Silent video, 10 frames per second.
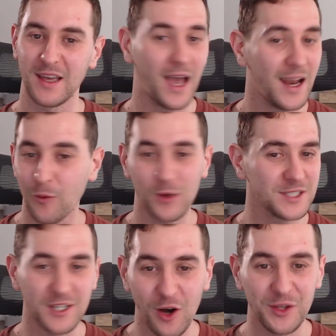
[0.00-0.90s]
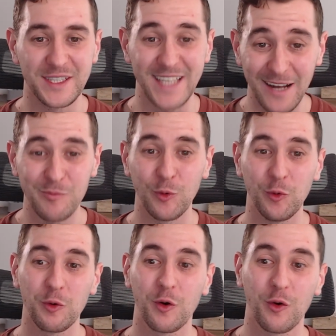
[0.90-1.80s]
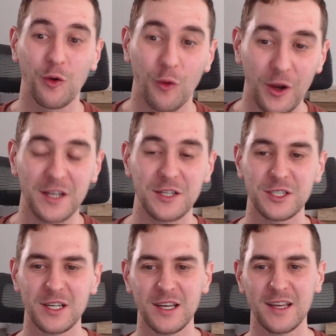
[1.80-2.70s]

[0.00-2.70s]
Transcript: and it wasn't called Deadpool cringe.